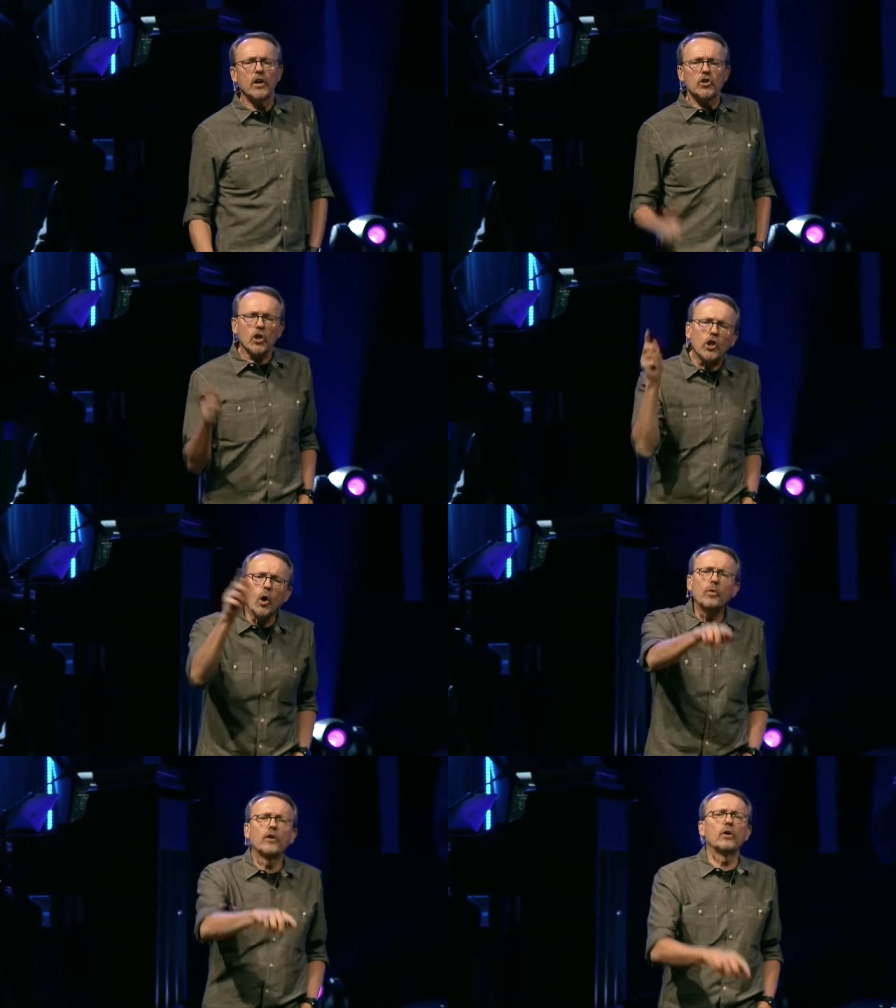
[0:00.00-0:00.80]
to
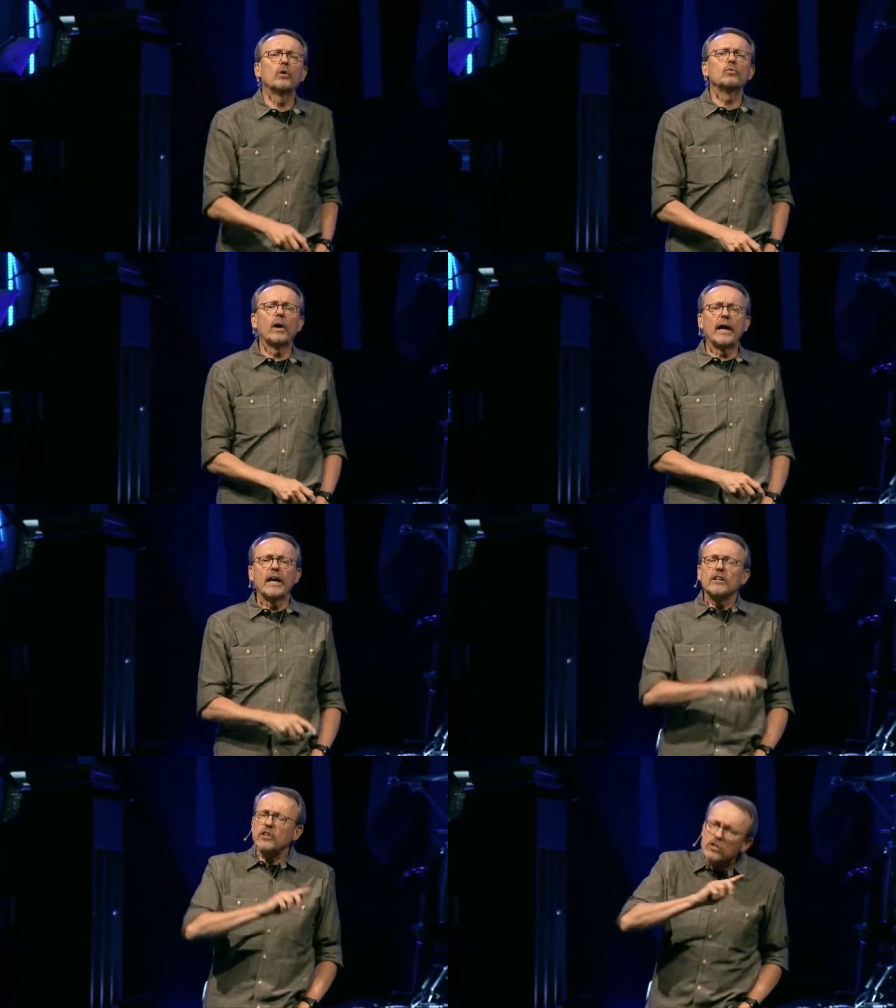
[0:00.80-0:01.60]
go their own way,
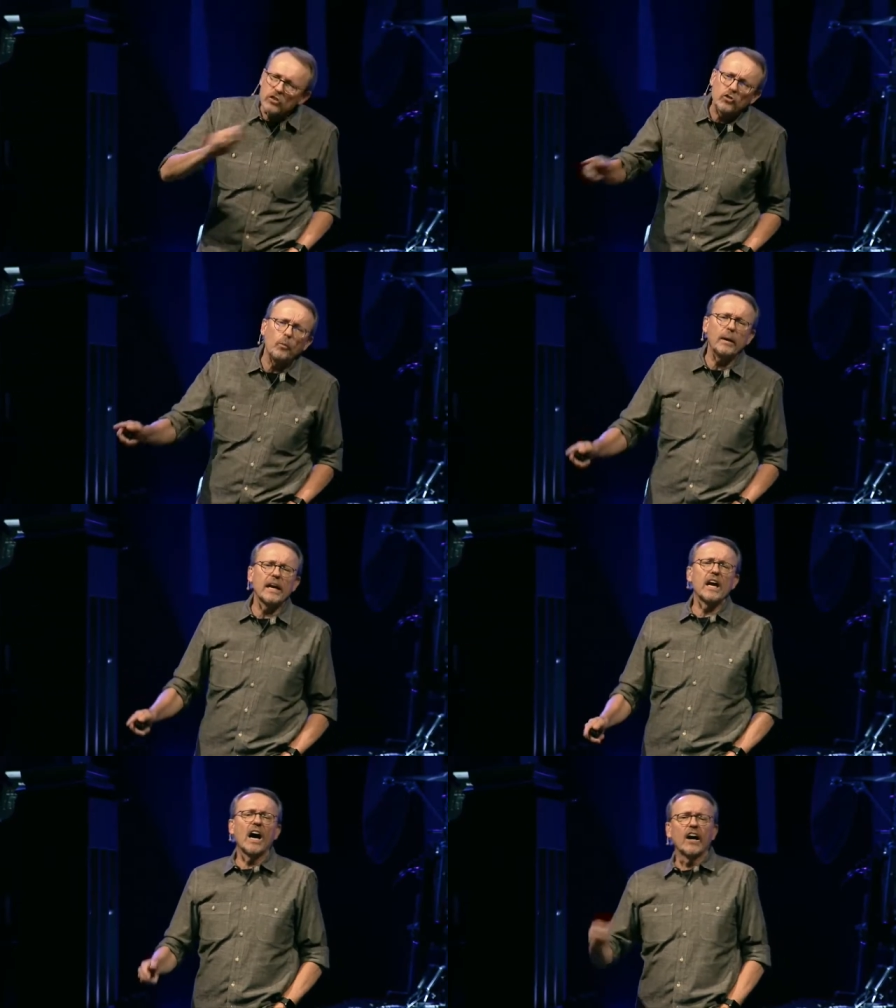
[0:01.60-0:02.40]
to disobey
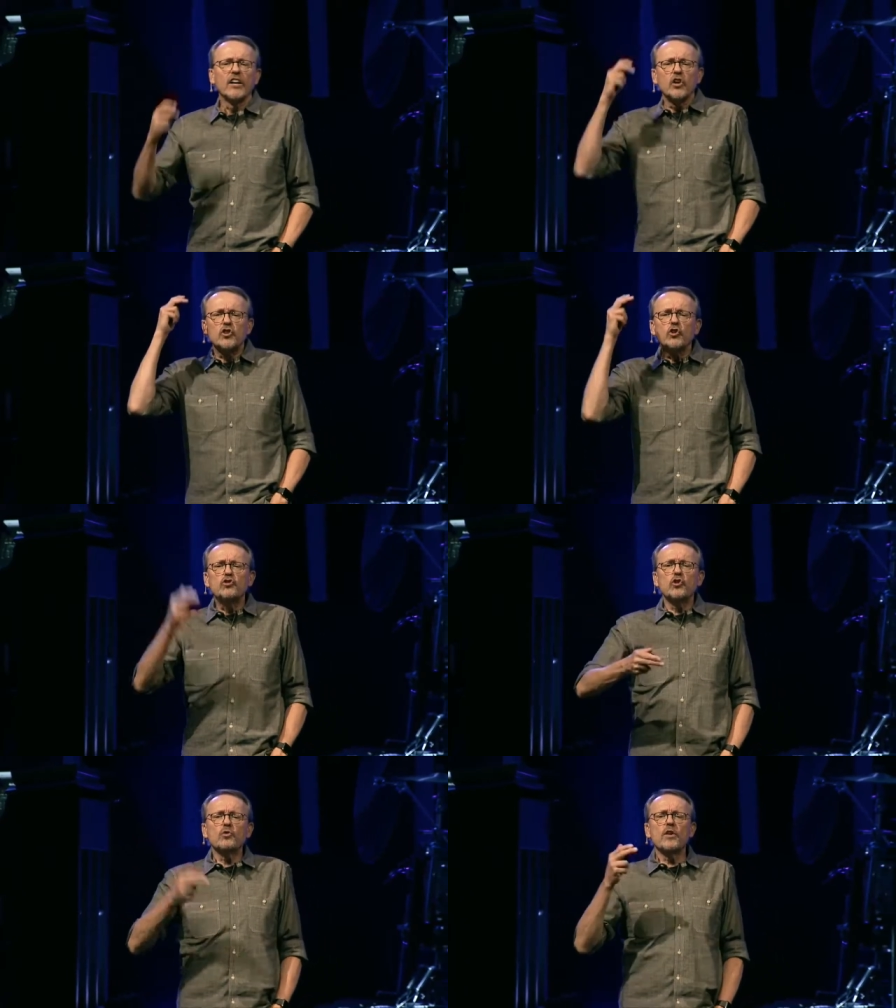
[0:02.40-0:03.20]
God, to
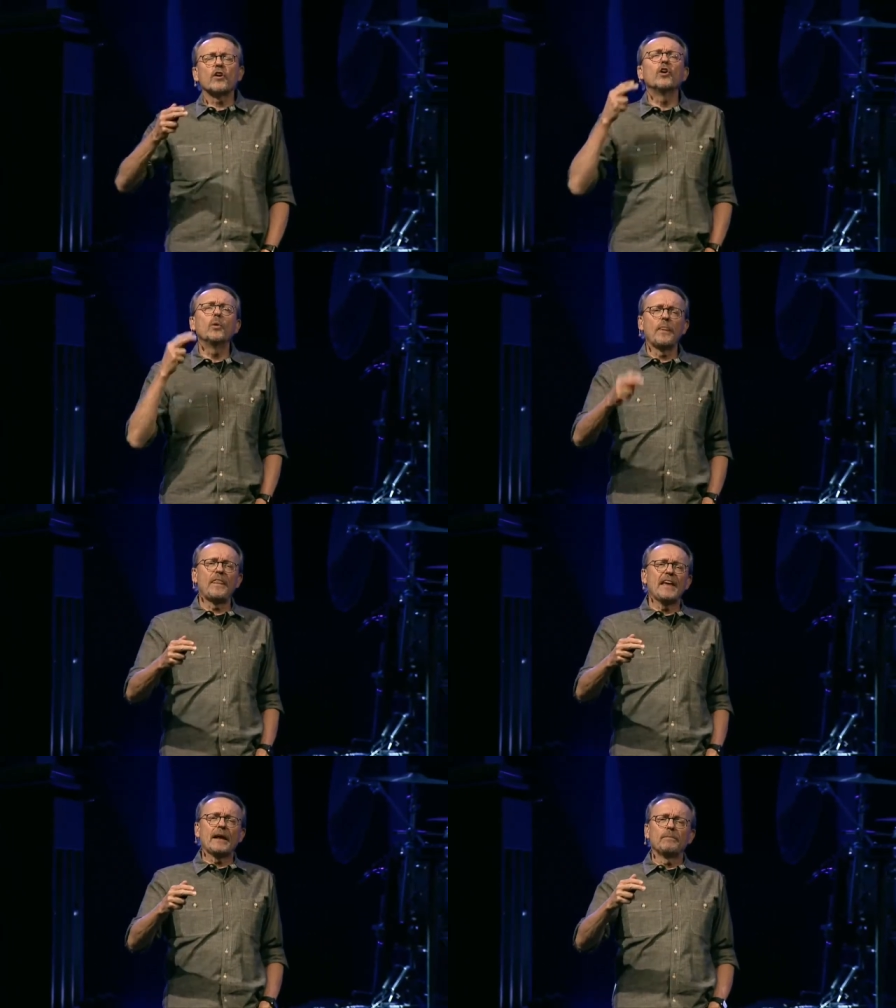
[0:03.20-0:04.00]
do their own
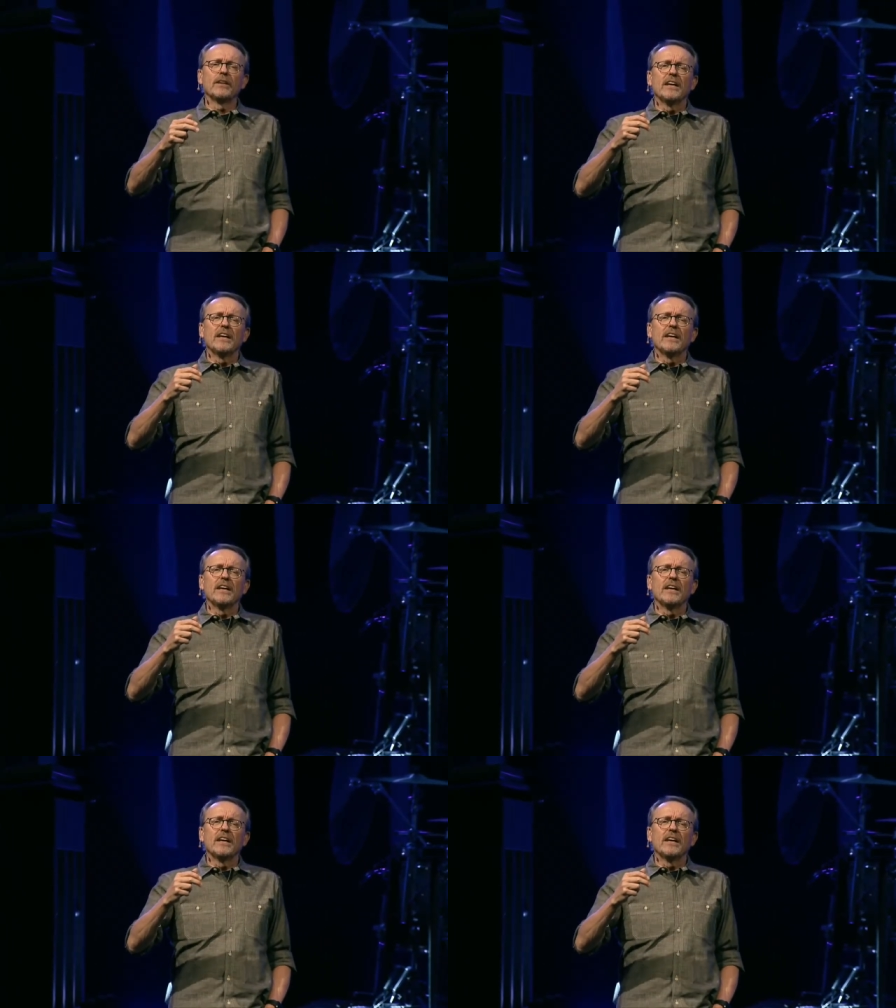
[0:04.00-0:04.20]
thing.